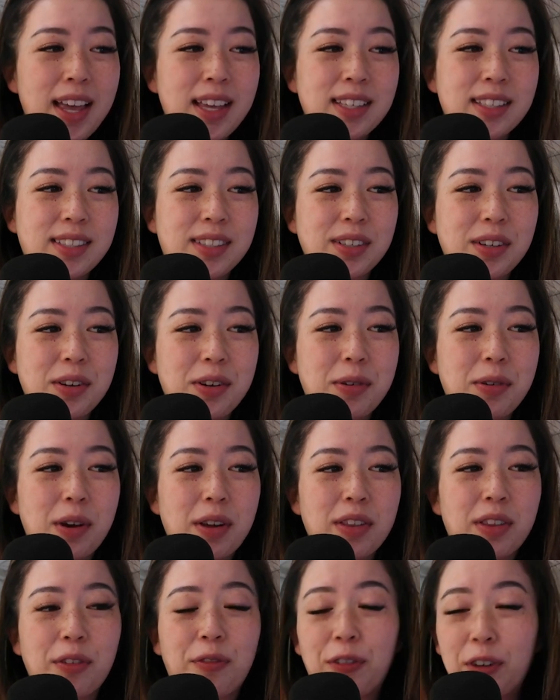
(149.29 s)
So
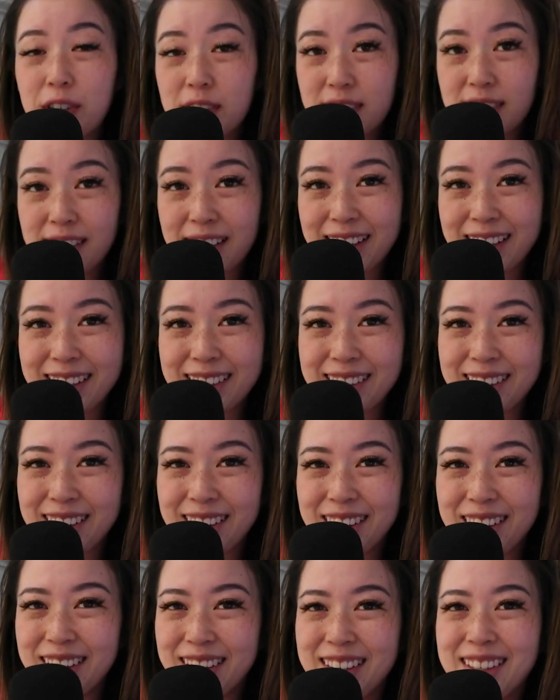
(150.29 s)
the first thing
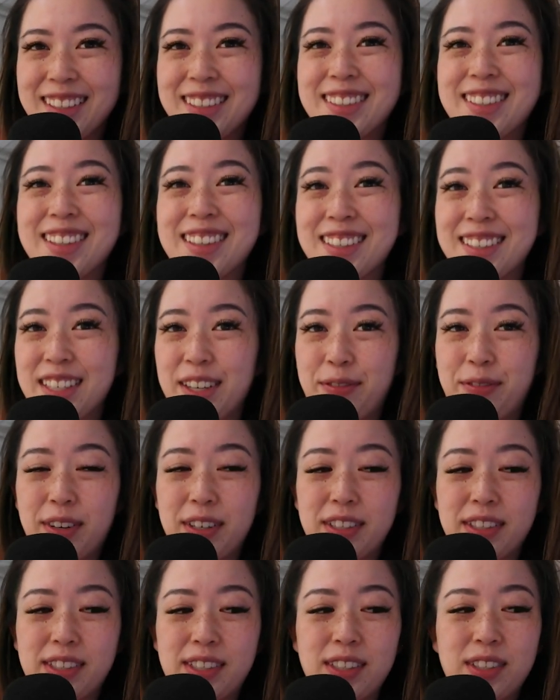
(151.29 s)
is the
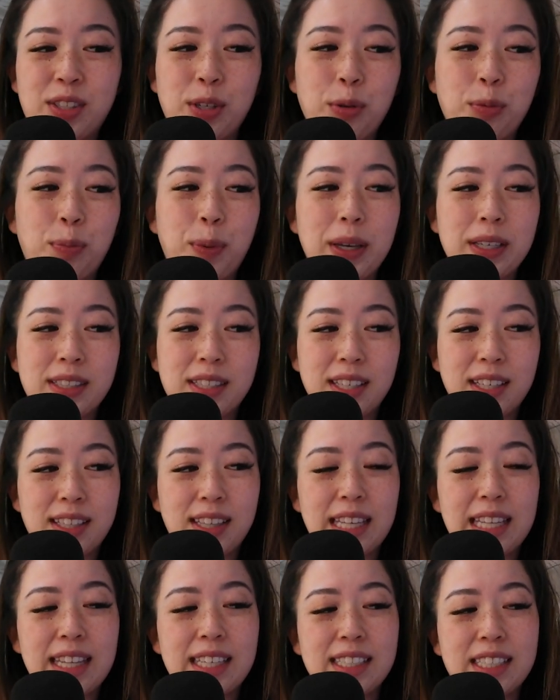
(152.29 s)
difference. So
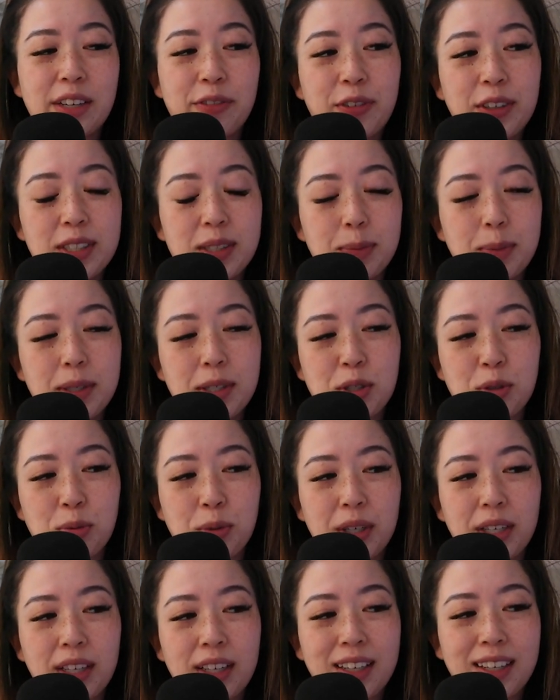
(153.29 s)
basically the difference
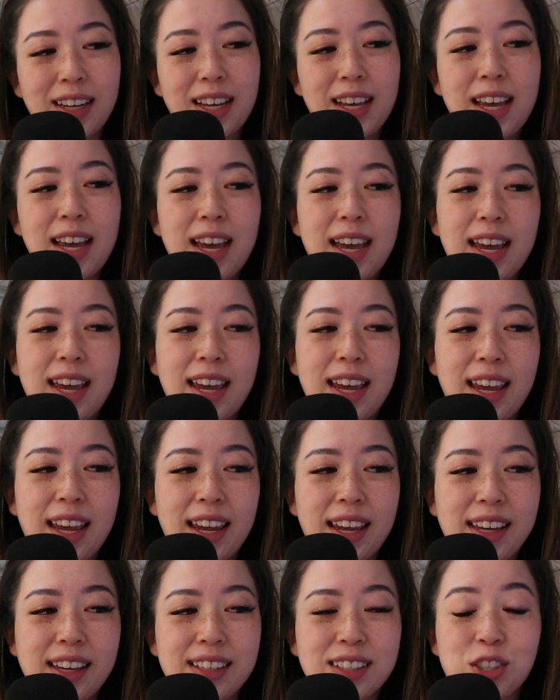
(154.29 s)
between
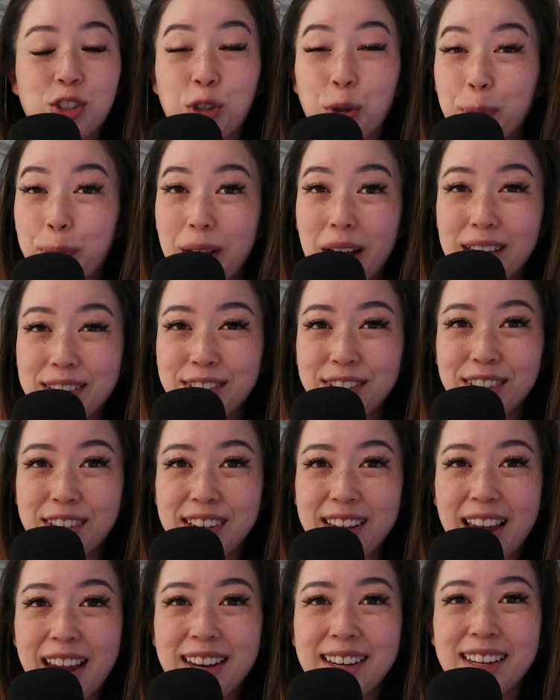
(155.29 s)
a strip lash
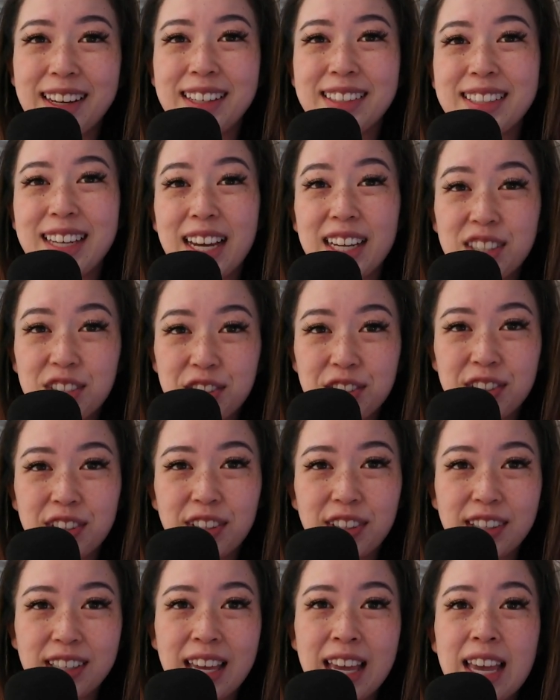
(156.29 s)
look and a textured
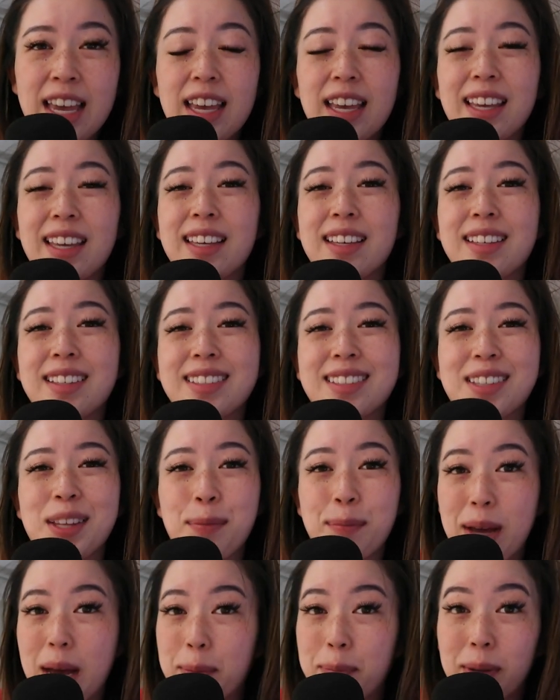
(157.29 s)
look is the
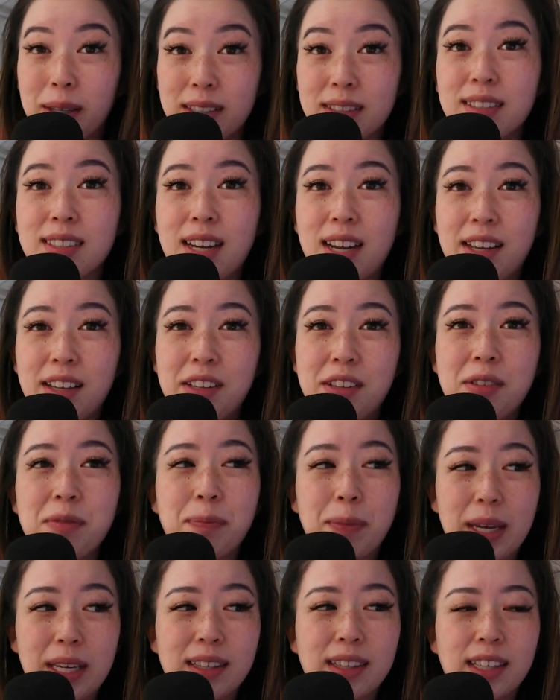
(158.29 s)
mapping style
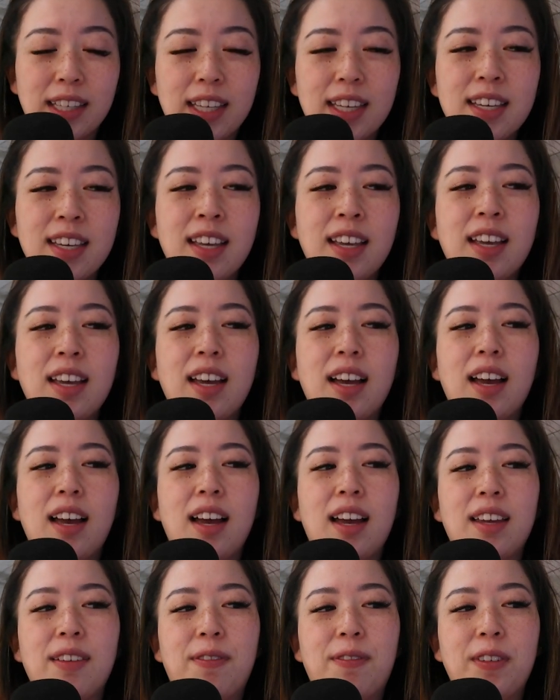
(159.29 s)
mainly.
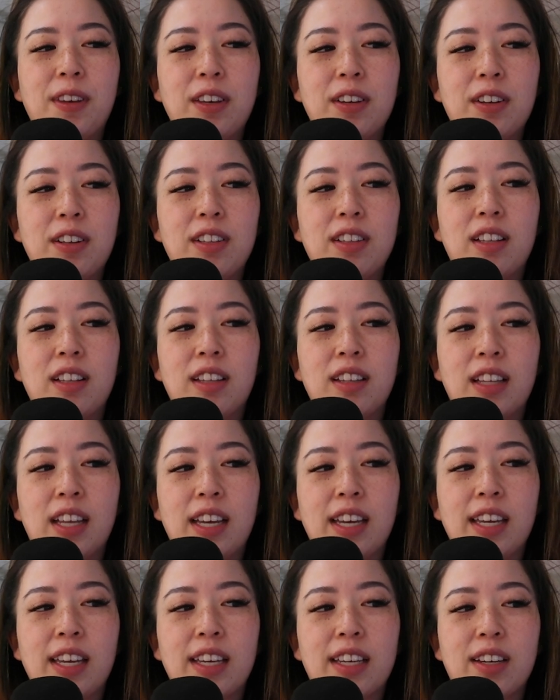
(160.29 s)
I feel
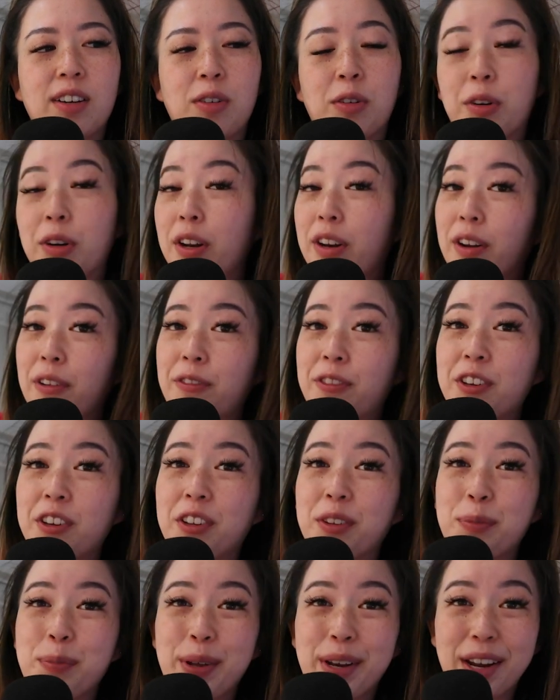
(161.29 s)
like, or not I
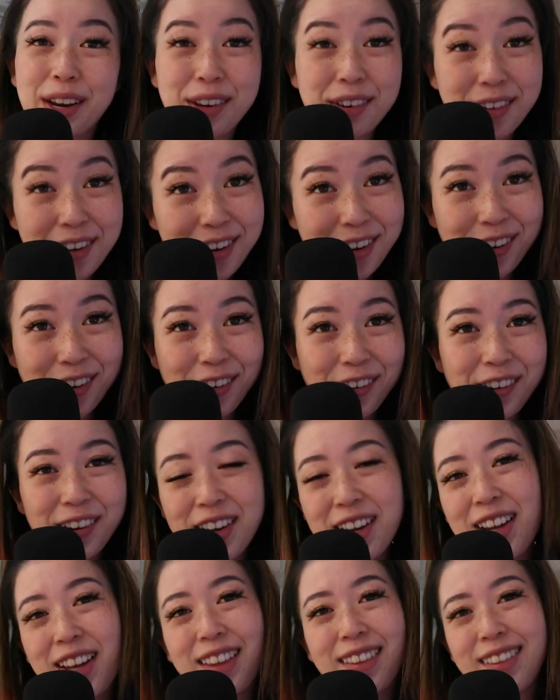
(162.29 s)
feel, but I know
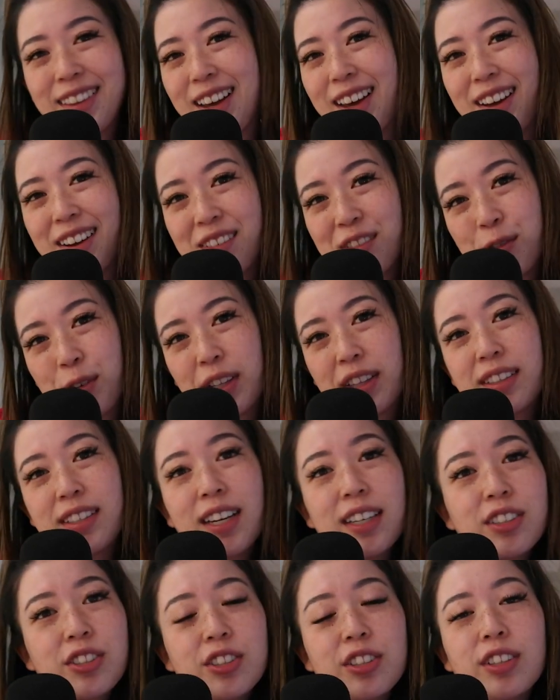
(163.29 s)
that with
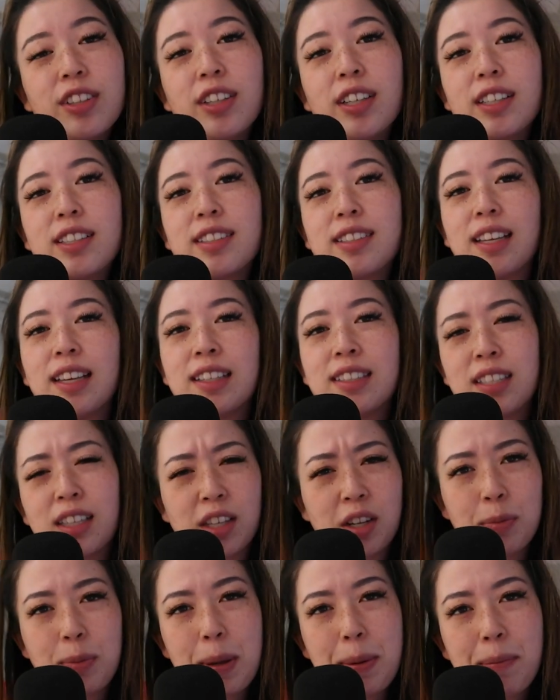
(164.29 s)
textured looks, it's a
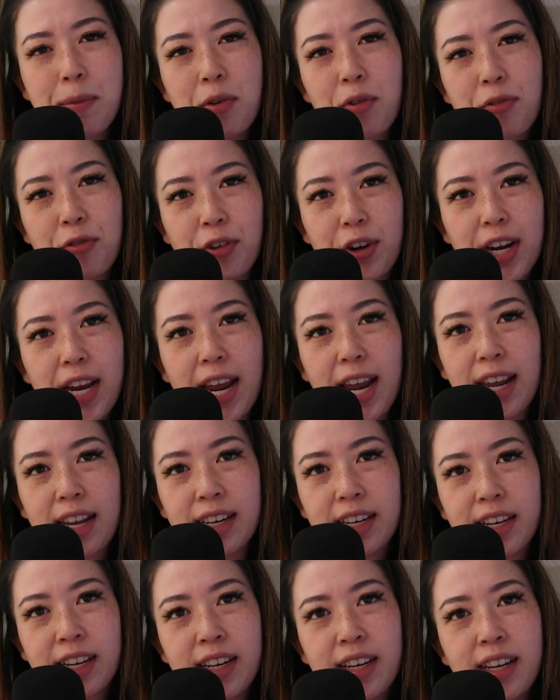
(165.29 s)
little bit more
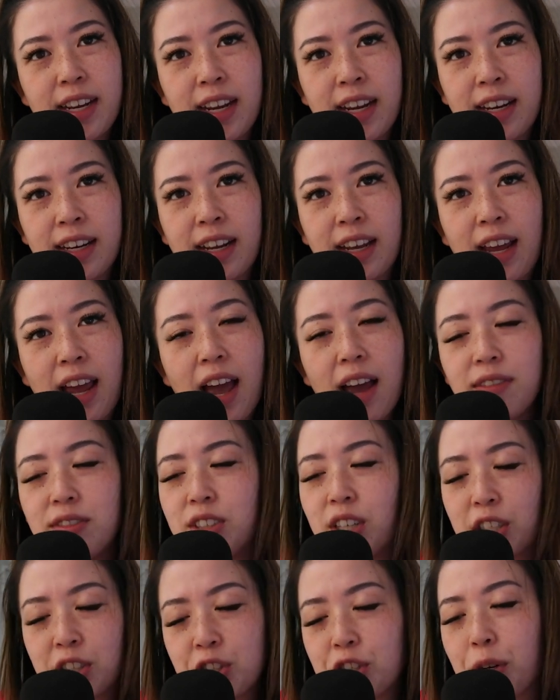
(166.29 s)
free-handed, and I have
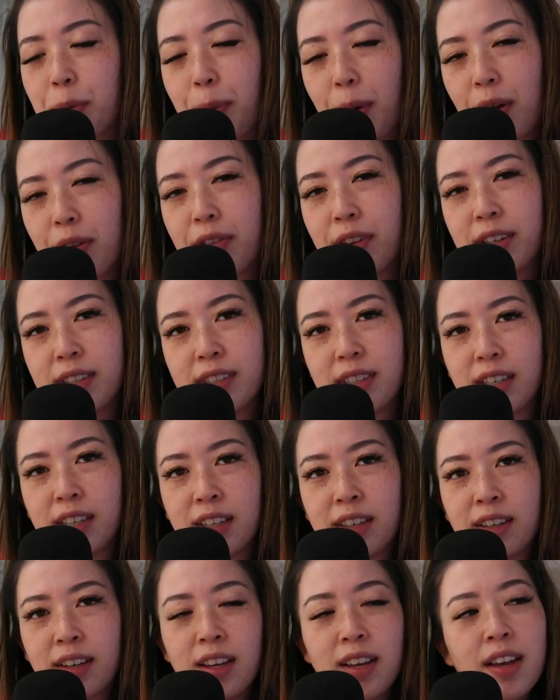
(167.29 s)
touched upon this
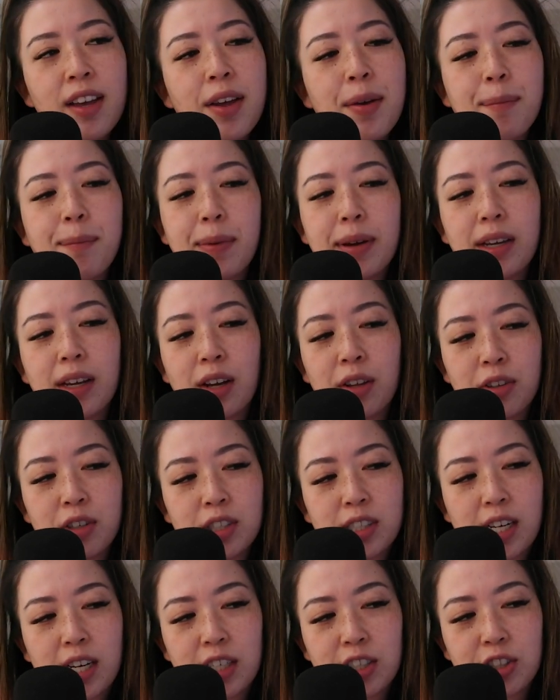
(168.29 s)
in my
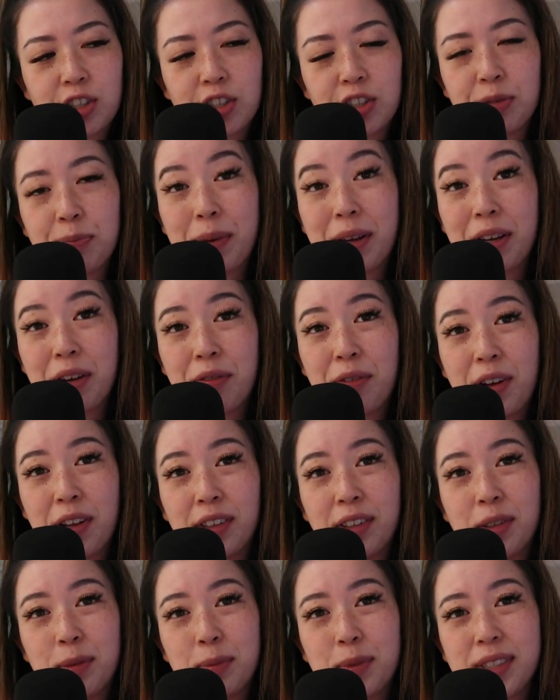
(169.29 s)
other textured mega
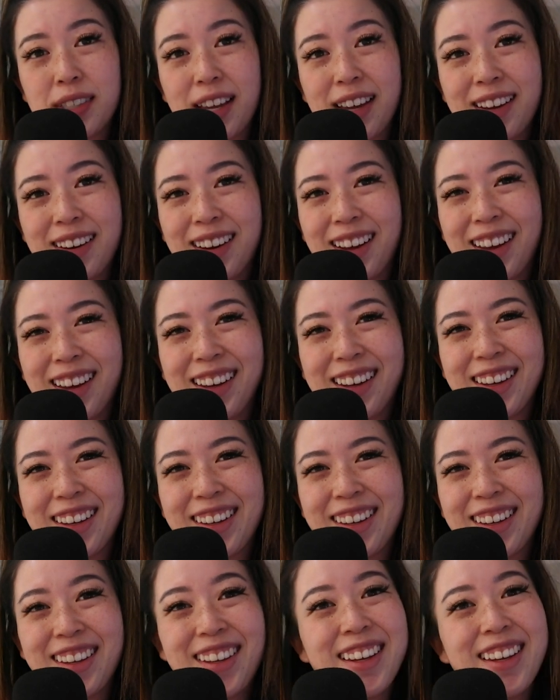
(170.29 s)
volume set.
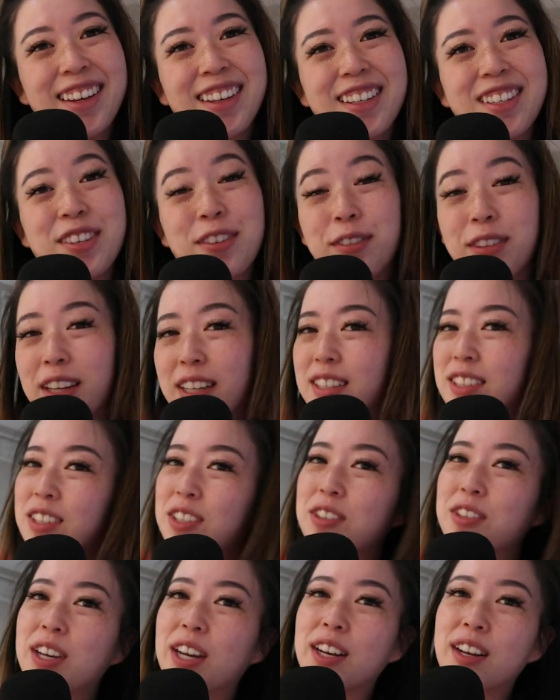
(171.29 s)
I do like
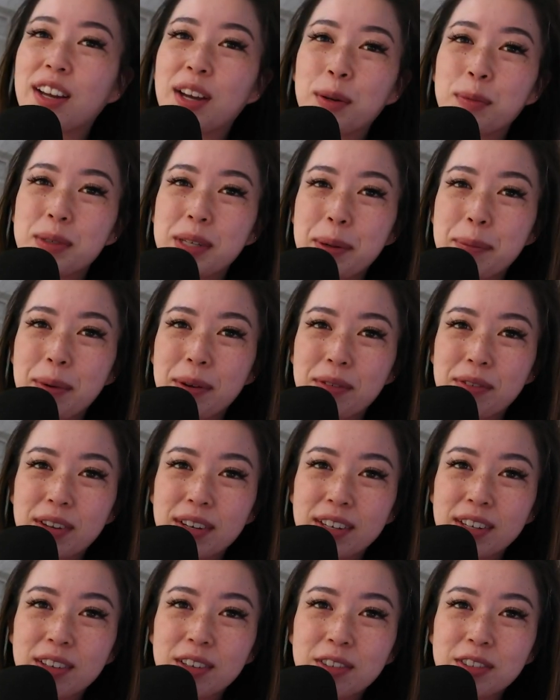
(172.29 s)
to kind of update my
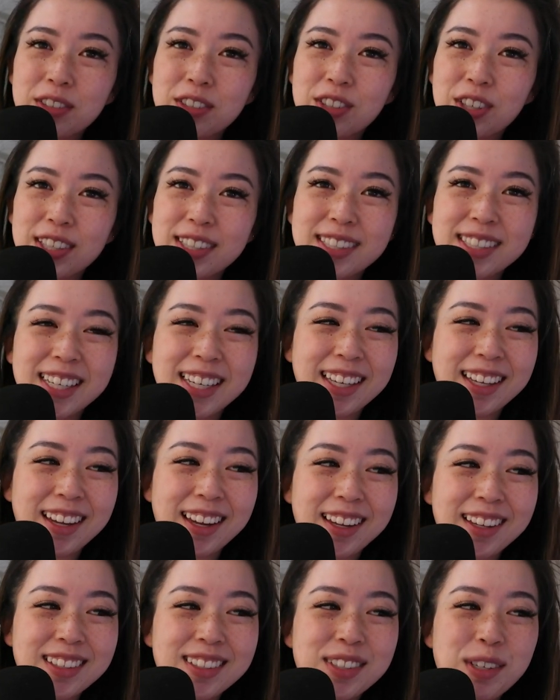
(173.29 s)
videos just in
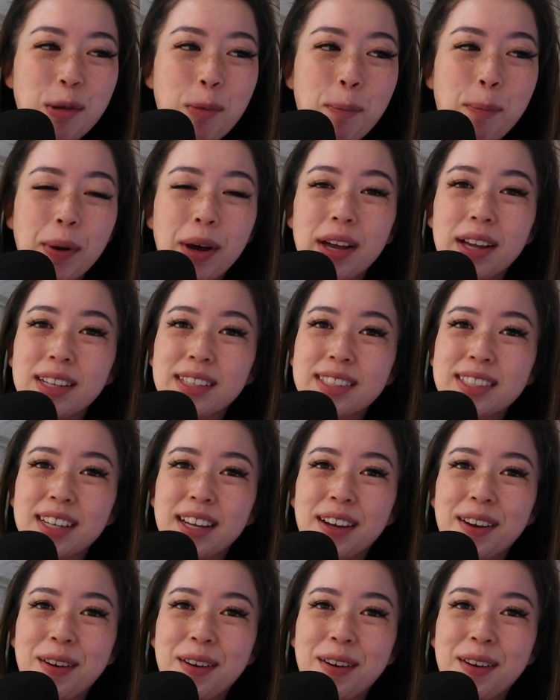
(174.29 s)
case, but